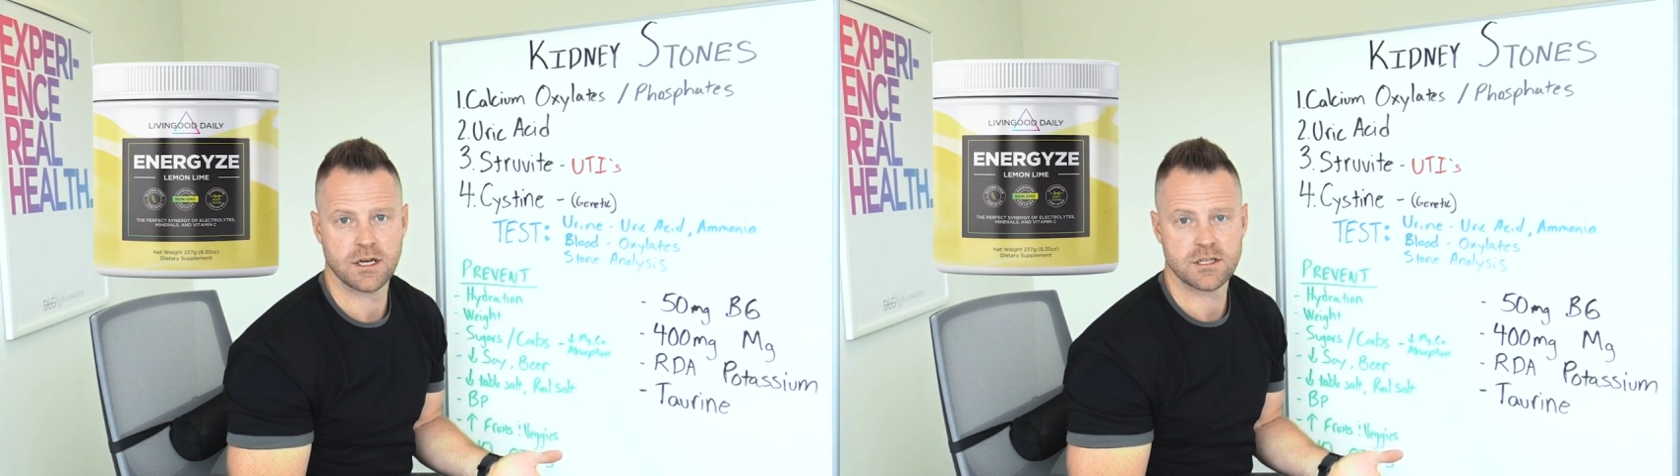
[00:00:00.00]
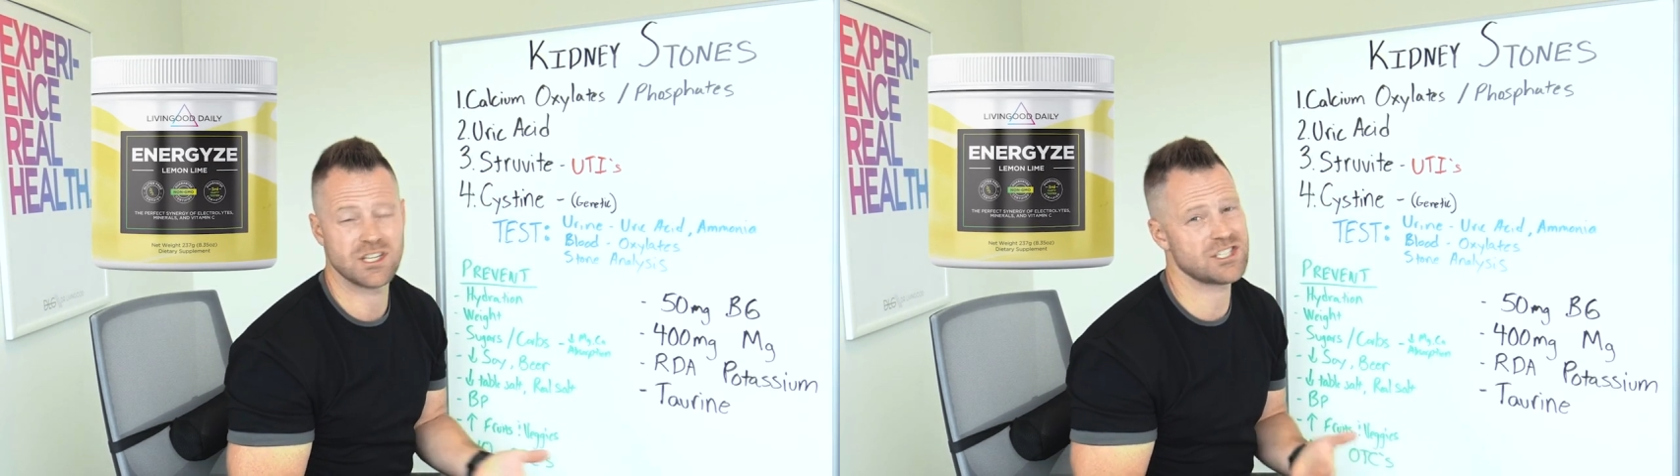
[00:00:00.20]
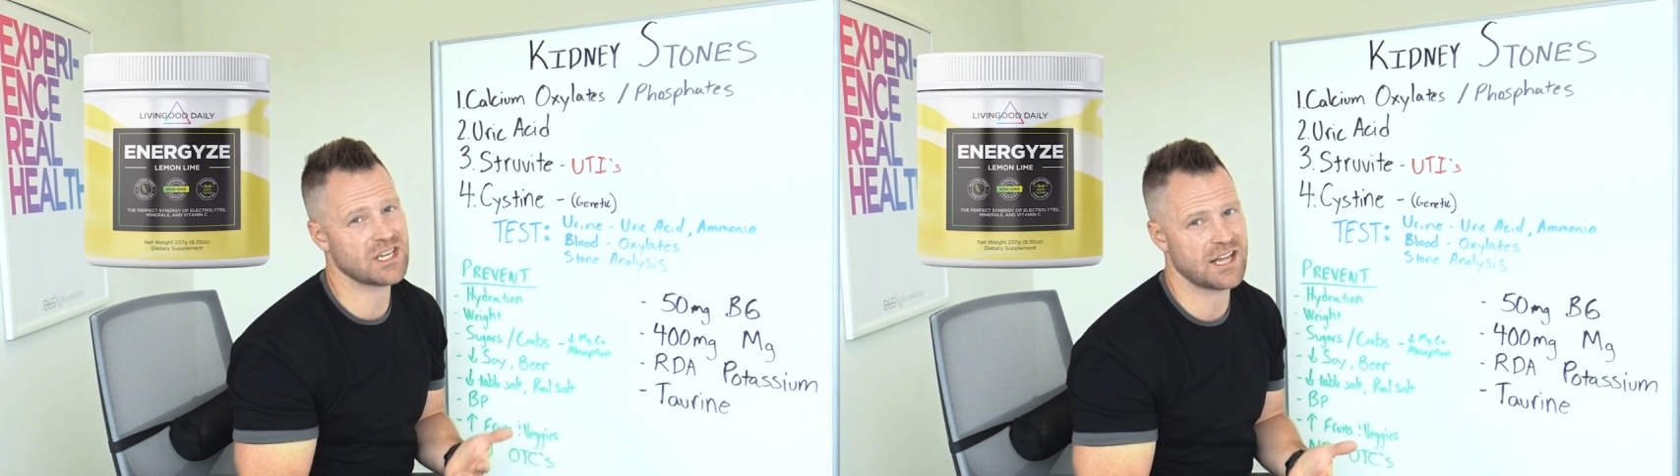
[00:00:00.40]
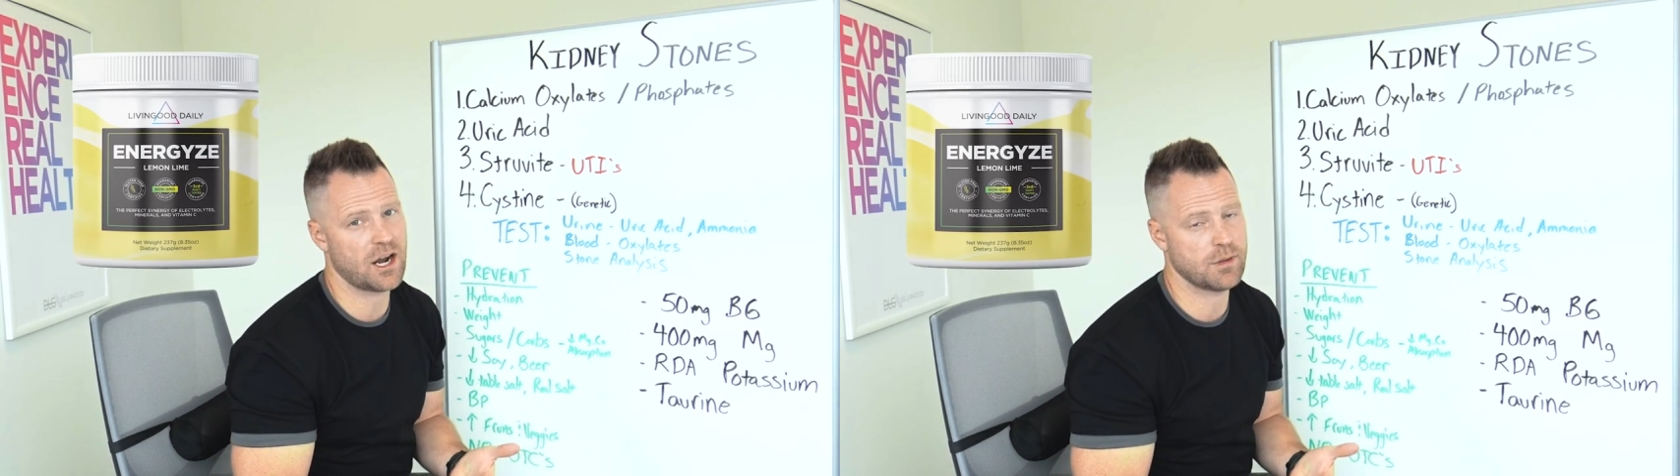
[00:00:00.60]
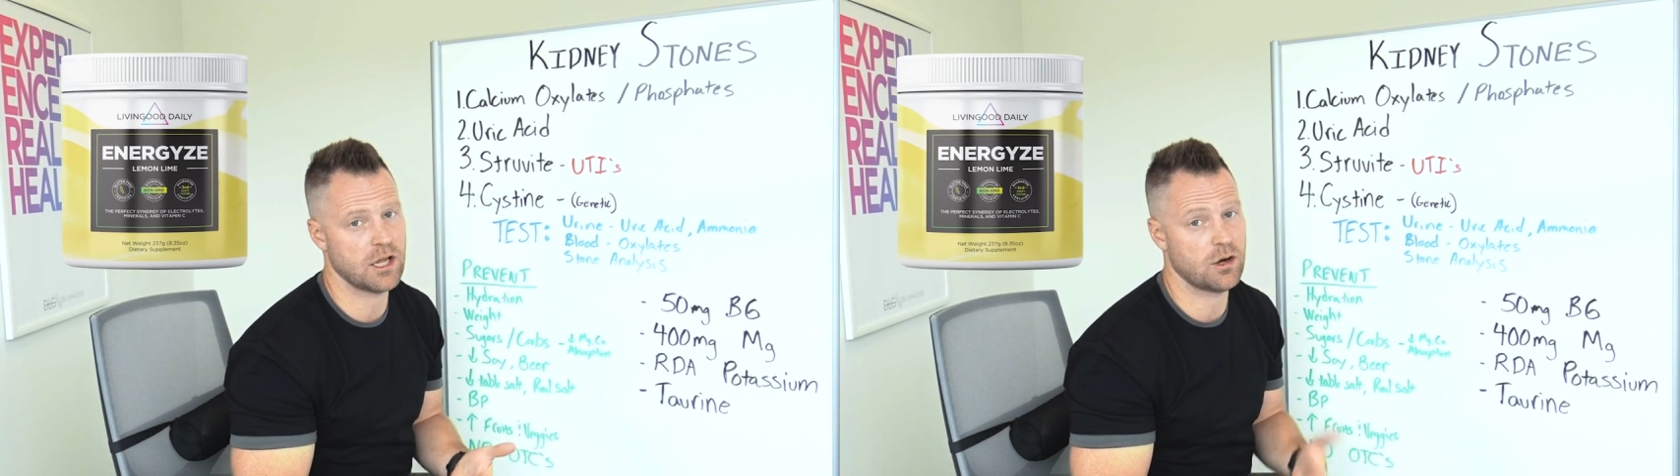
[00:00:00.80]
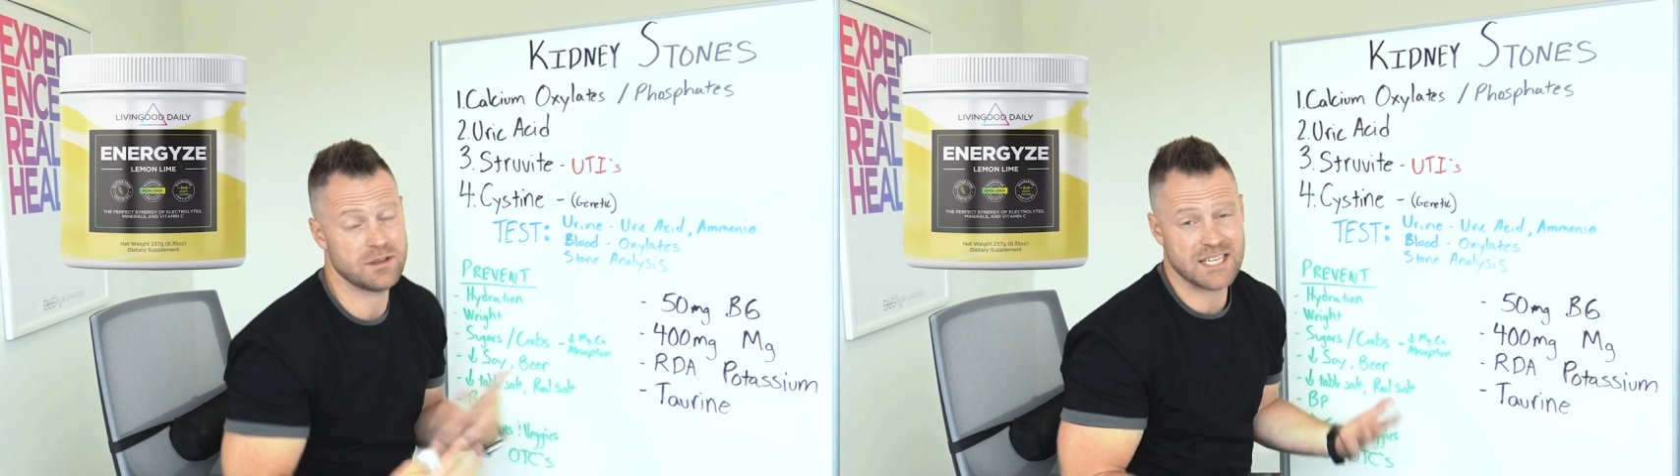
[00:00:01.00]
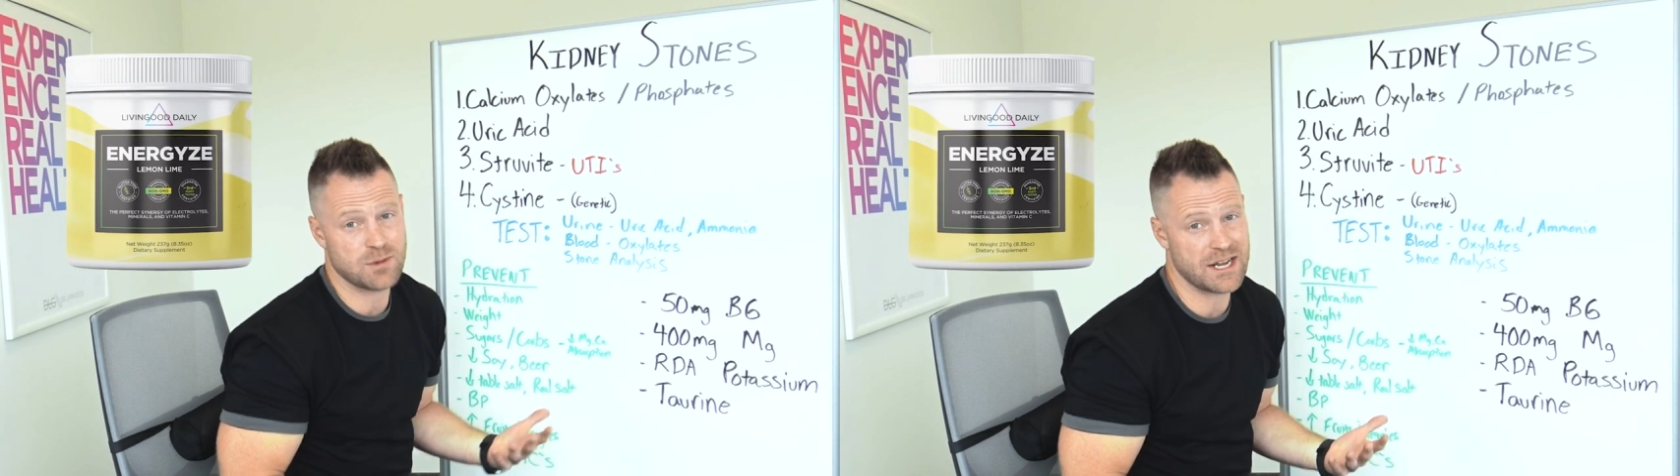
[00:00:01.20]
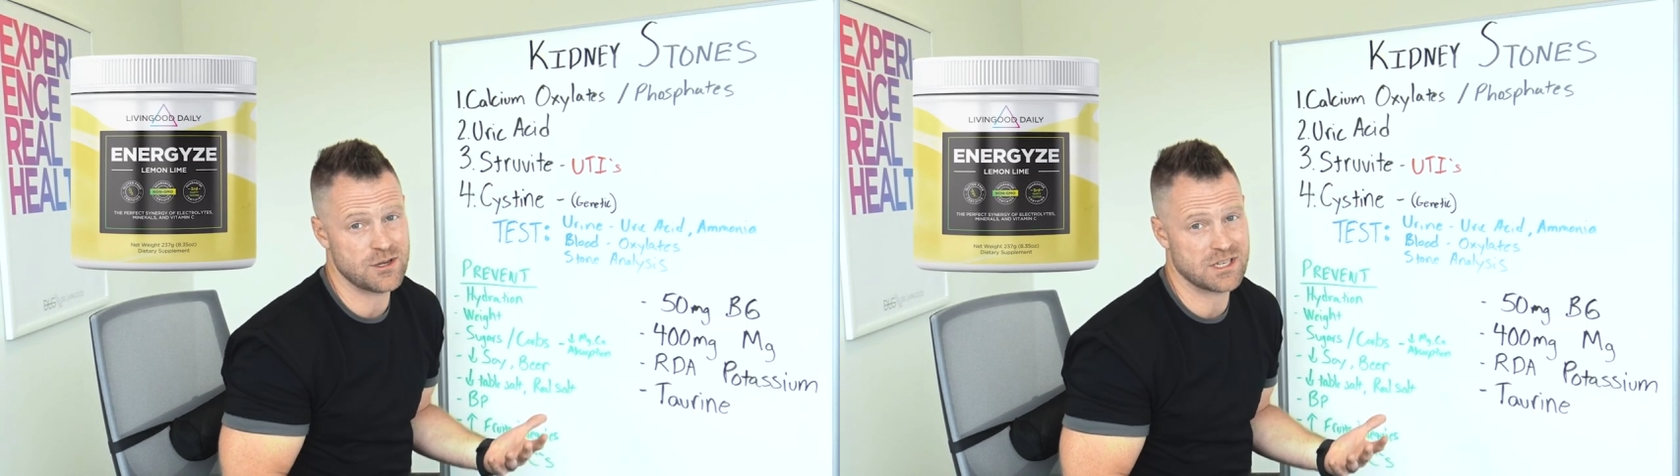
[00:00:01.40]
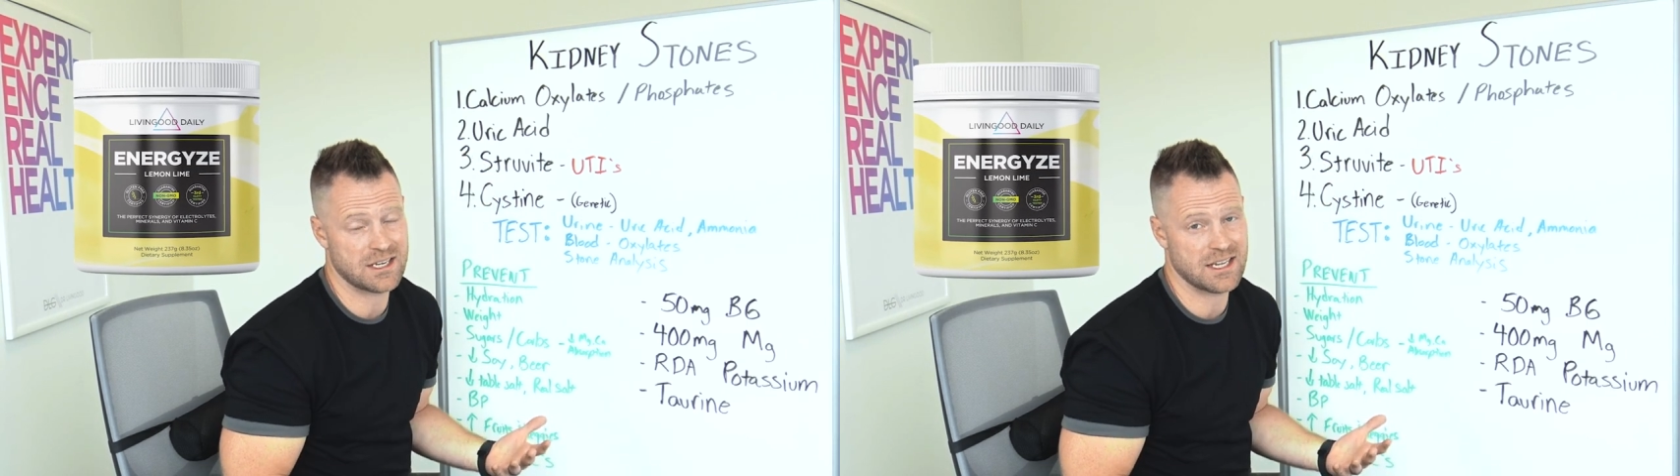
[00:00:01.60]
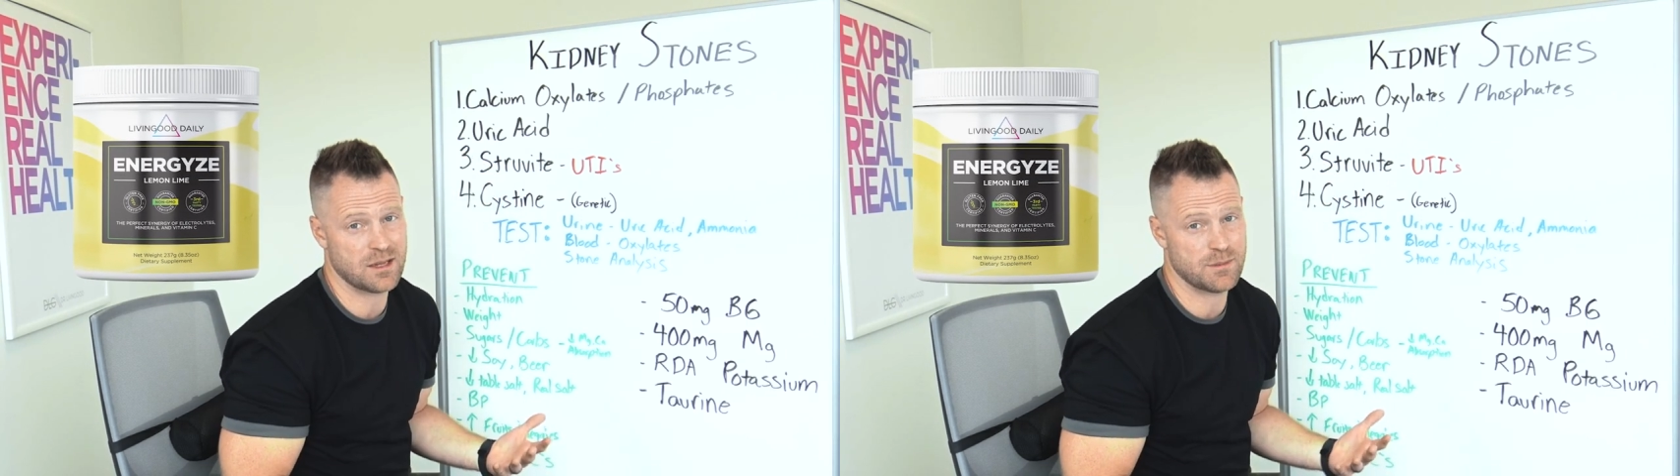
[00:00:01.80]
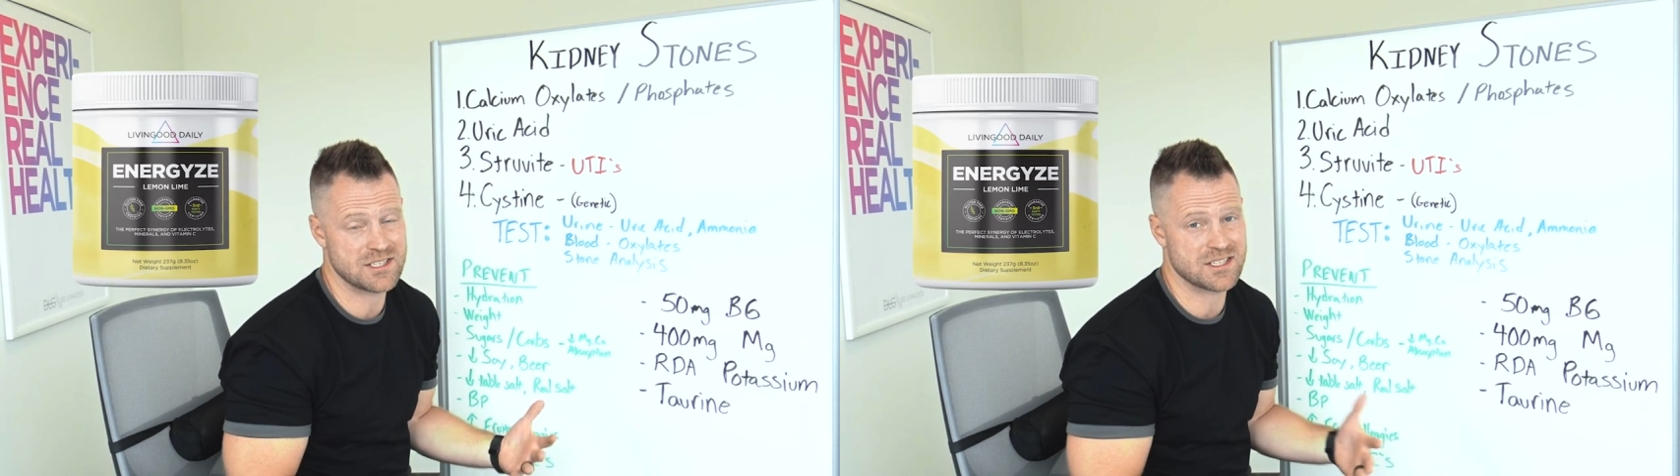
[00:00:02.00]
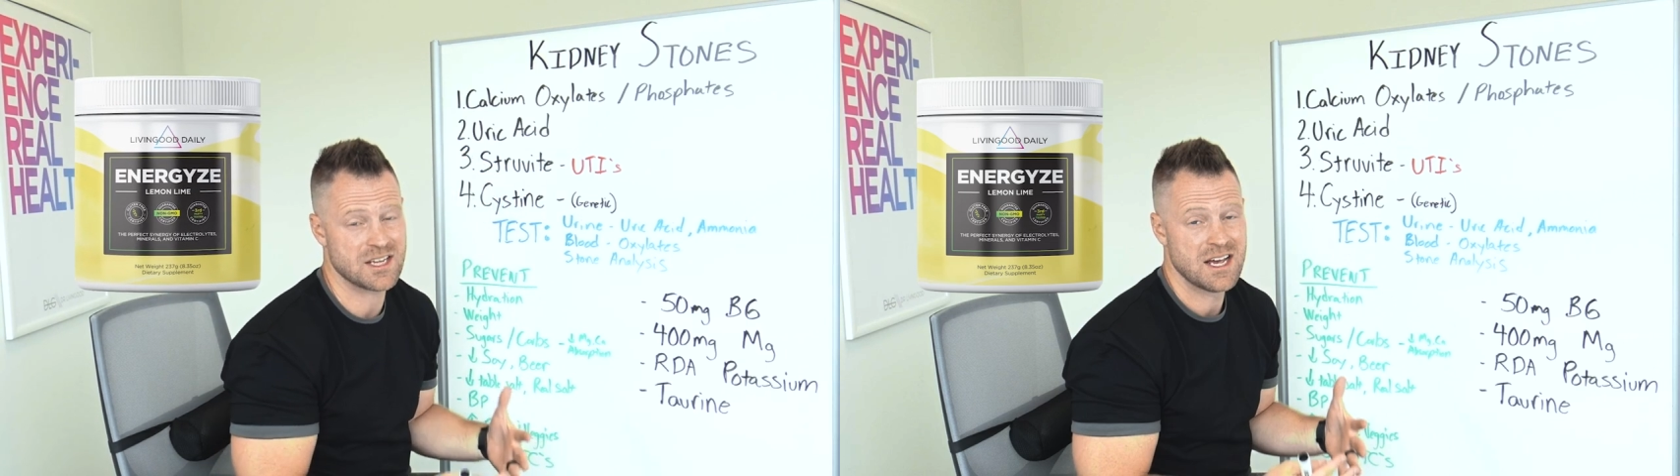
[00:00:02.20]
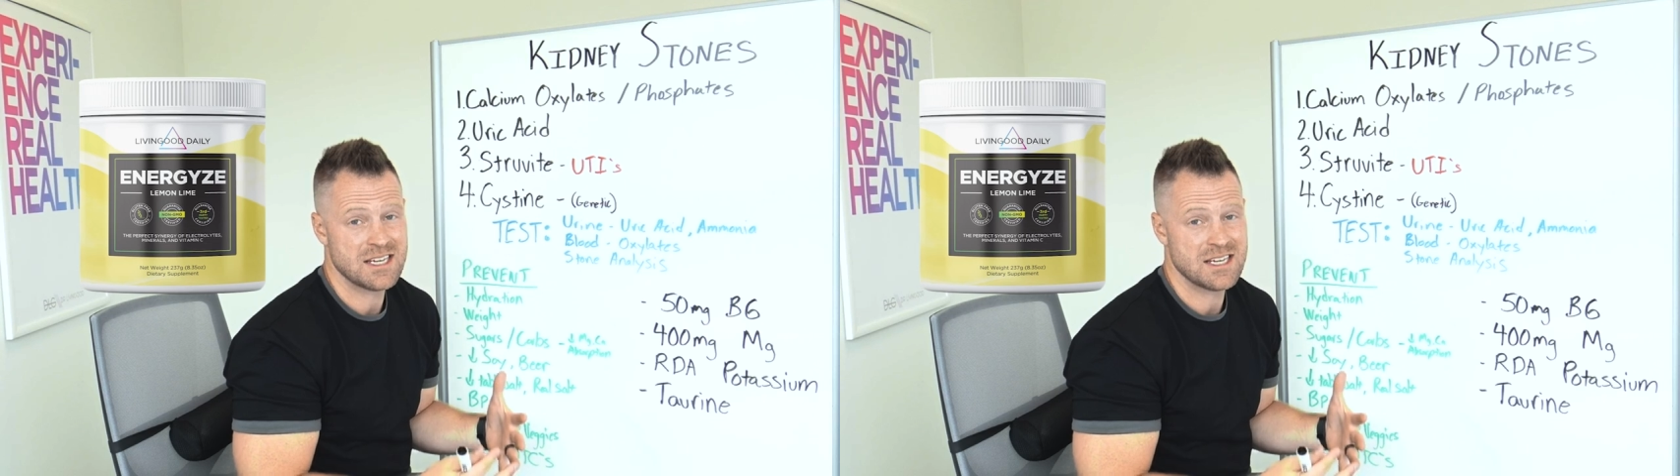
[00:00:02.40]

So you can check that out below. That's what I use on a daily basis